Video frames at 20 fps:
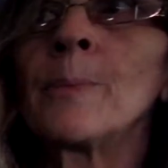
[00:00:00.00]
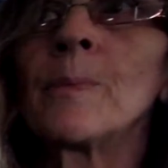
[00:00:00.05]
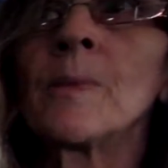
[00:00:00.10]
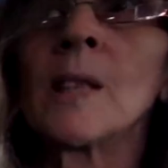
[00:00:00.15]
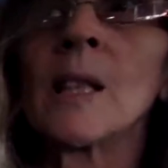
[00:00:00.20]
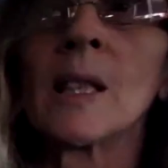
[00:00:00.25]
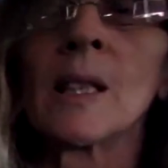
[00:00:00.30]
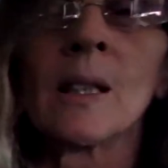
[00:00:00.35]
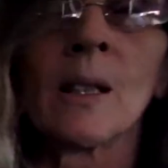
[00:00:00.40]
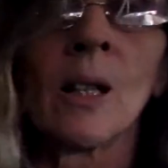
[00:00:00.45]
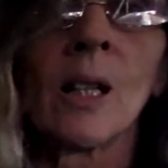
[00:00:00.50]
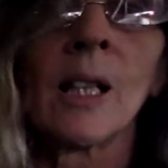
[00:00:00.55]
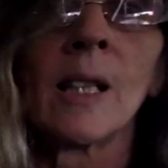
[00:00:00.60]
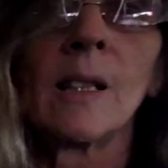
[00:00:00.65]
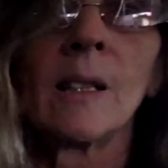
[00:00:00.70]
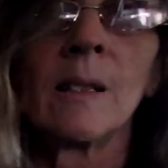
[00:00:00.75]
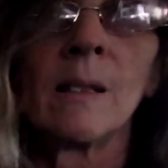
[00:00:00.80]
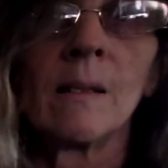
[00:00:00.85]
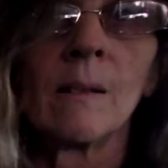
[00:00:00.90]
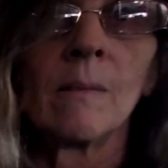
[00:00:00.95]

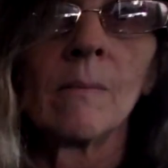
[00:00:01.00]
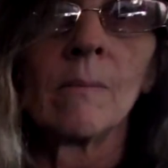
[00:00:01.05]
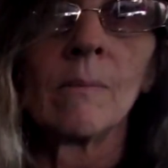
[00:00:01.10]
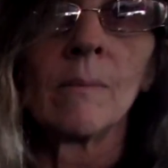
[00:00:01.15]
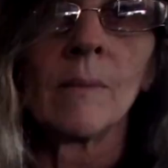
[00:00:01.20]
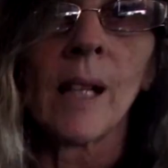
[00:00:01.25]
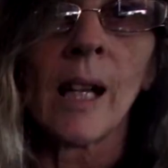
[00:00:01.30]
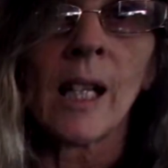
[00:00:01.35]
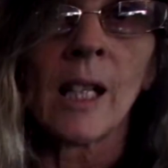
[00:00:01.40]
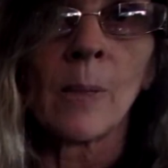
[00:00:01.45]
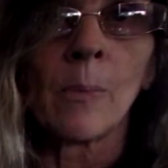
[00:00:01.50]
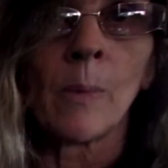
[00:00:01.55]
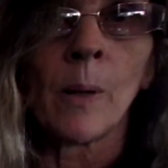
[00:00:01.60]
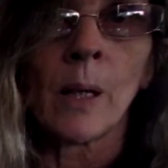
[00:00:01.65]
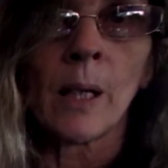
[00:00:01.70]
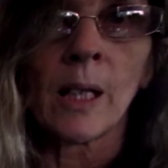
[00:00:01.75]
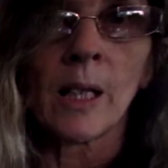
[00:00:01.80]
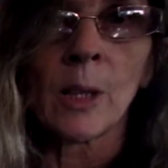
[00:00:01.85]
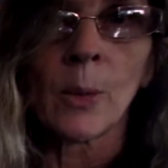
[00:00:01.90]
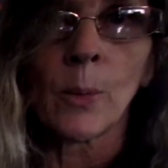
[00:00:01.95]
decided
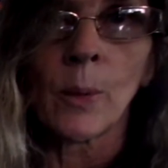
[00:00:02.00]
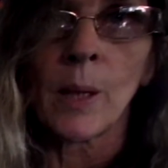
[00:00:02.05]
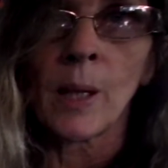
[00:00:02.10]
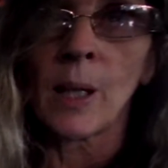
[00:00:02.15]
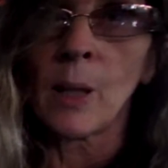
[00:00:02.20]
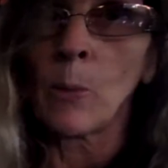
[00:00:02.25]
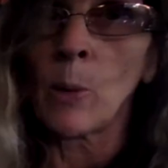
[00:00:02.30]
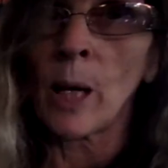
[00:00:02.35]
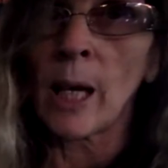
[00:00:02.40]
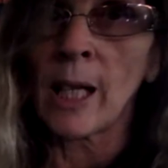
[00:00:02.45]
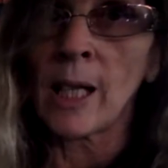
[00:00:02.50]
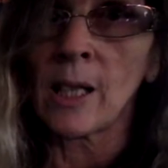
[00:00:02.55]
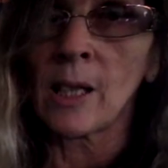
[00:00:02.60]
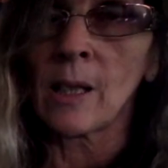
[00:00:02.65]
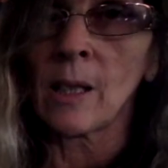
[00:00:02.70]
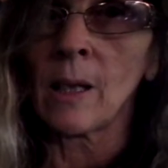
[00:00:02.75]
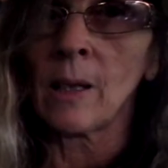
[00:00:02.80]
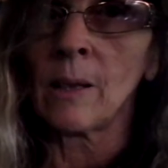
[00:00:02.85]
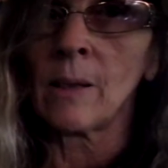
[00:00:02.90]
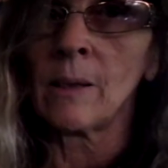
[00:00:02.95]
antibiotics were the way to
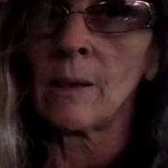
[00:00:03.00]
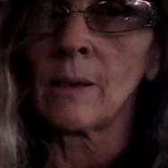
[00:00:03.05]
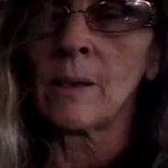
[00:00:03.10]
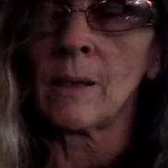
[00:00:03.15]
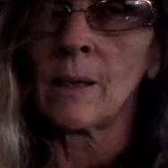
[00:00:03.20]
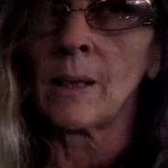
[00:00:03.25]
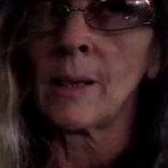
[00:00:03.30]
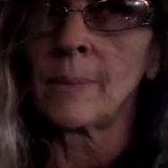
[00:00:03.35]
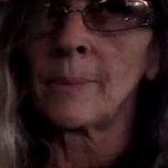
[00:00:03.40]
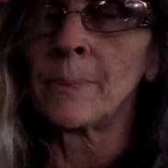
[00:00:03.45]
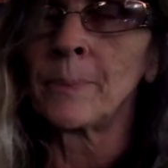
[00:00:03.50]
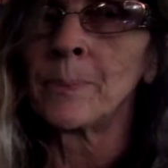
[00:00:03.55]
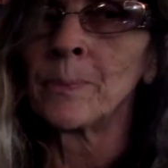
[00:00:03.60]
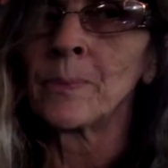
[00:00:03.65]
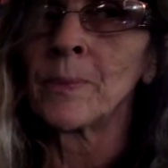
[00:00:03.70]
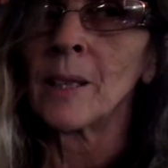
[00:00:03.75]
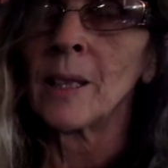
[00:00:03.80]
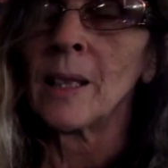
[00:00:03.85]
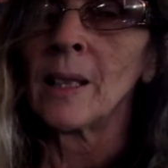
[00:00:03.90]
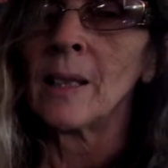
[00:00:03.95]
go.
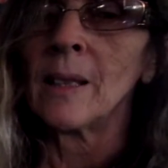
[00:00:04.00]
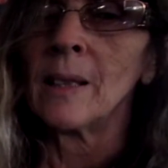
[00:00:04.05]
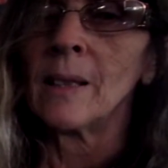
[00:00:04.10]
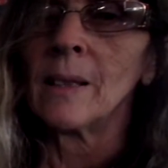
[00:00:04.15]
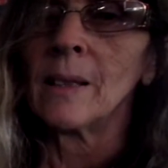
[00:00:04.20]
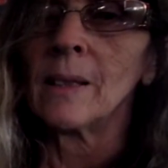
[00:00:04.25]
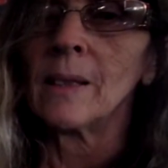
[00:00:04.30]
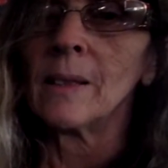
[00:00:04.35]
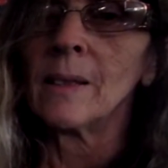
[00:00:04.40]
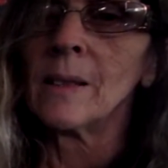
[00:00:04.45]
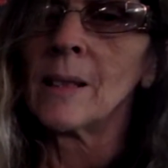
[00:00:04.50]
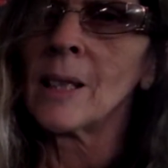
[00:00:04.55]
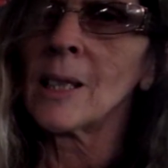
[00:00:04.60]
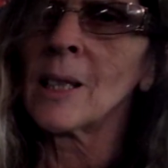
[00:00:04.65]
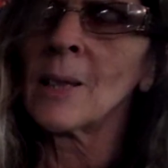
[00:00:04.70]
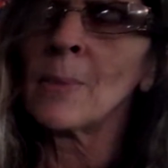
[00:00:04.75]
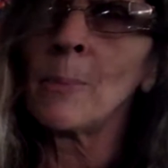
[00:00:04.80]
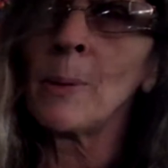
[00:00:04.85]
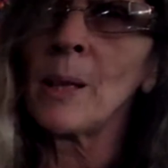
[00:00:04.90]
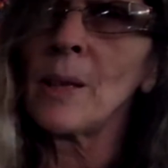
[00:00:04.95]

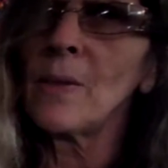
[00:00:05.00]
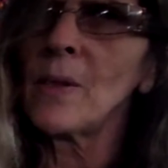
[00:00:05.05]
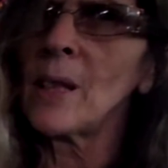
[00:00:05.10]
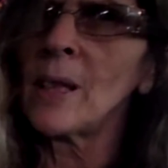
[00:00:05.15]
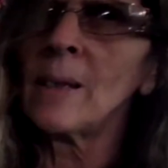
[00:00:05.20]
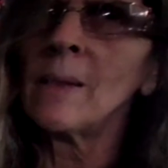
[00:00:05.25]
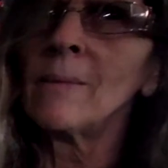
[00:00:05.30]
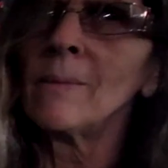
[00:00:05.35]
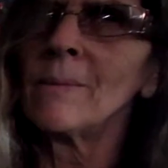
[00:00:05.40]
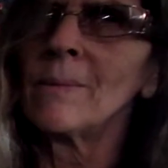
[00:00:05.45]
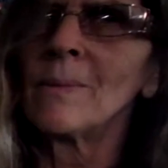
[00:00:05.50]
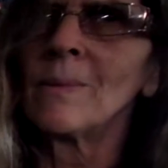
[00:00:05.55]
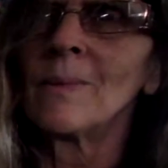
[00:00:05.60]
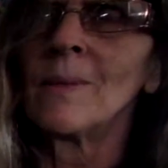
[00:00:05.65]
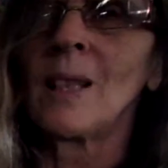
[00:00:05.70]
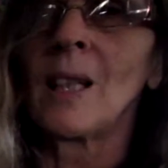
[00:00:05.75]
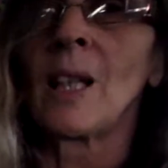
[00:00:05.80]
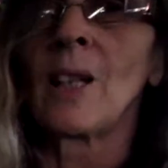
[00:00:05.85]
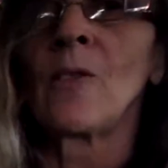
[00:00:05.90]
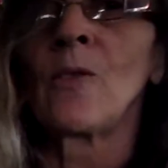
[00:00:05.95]
That's a bit of a
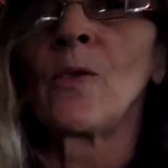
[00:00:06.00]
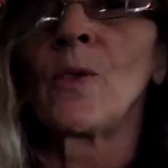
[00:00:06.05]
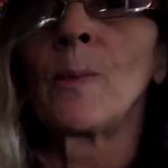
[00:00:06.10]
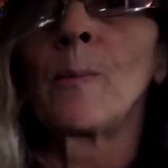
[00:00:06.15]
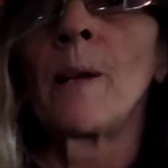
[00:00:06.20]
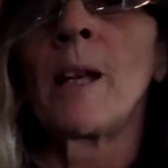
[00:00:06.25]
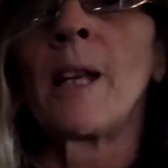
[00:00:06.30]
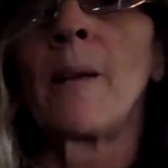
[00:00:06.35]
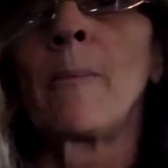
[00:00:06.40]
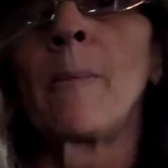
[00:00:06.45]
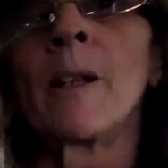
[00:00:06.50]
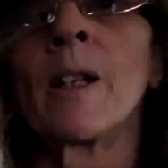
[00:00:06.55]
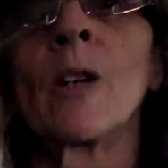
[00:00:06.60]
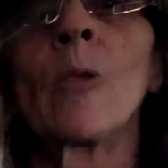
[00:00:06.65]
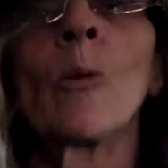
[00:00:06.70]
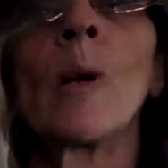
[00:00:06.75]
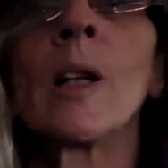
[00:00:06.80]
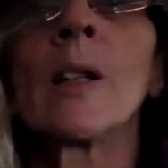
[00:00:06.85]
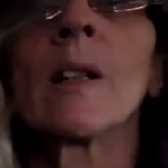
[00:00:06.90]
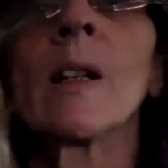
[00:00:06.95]
thing for me, but I
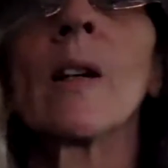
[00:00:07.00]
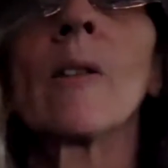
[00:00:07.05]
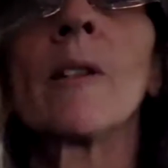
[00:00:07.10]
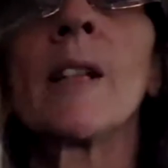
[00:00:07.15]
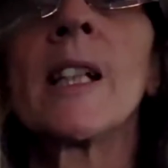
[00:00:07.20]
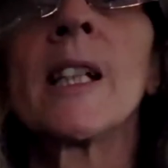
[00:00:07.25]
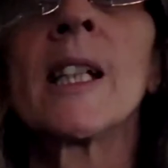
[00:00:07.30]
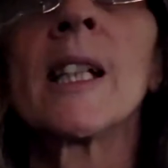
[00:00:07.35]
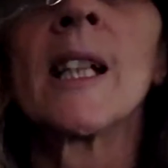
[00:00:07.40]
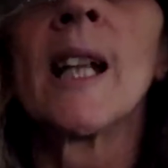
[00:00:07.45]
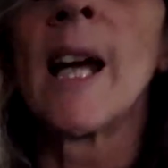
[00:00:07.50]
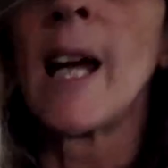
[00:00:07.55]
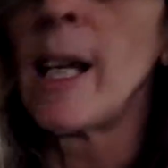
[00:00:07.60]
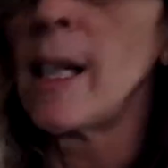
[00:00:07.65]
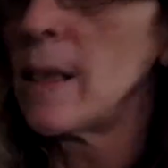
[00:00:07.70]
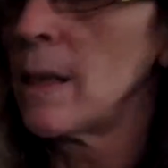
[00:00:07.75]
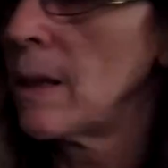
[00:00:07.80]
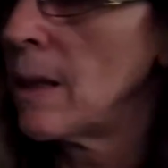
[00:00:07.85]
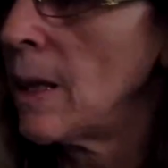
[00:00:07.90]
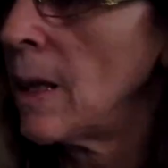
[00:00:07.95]
won't go into
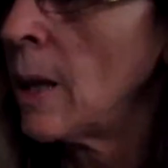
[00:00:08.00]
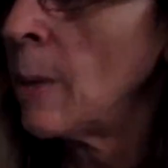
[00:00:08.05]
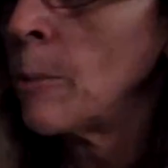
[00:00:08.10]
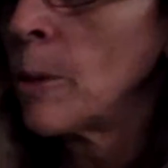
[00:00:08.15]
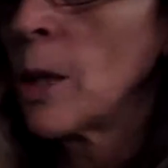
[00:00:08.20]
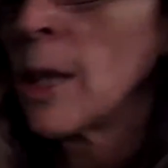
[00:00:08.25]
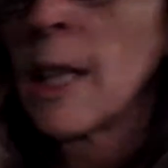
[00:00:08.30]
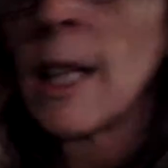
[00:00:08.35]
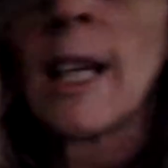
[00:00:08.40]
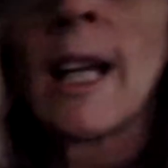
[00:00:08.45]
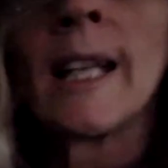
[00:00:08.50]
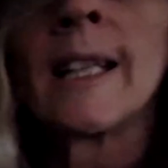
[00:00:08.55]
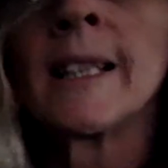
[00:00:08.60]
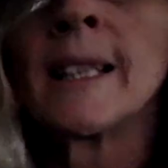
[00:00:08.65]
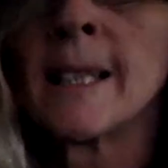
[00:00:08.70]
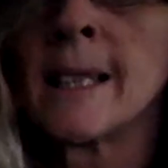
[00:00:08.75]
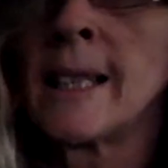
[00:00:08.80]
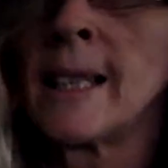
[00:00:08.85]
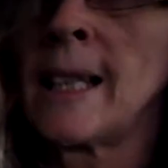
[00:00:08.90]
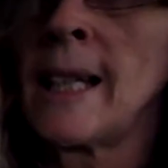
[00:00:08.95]
that. I'm not
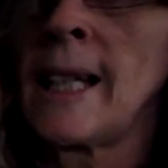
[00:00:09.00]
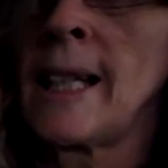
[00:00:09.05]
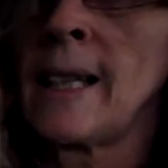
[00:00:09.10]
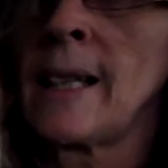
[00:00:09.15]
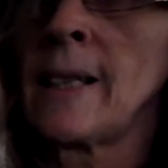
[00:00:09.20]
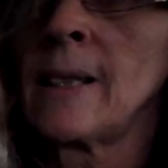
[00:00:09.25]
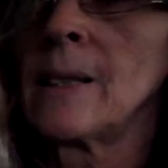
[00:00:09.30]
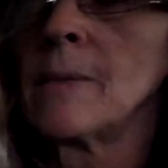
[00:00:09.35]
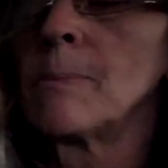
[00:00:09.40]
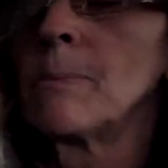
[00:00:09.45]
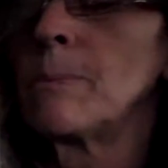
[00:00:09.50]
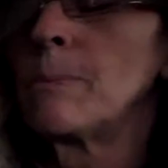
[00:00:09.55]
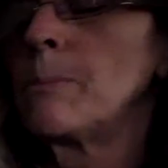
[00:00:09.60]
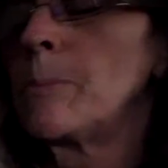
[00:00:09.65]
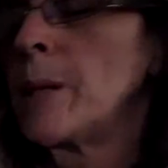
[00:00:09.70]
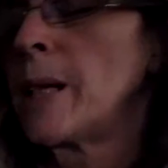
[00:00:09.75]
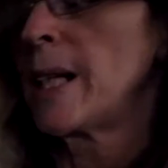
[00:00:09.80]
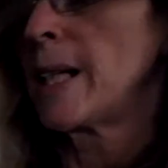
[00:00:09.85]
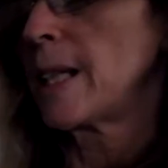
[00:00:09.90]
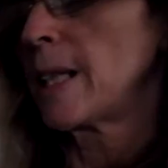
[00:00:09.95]
against it either.
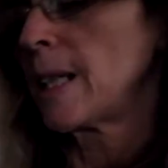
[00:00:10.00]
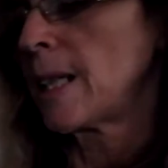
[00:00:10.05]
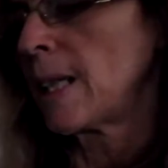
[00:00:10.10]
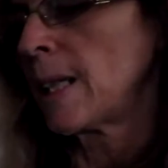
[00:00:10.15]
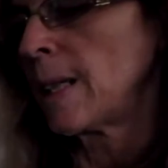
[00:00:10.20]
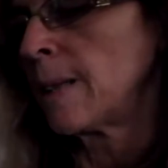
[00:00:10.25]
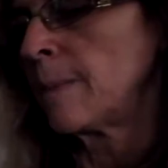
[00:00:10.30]
But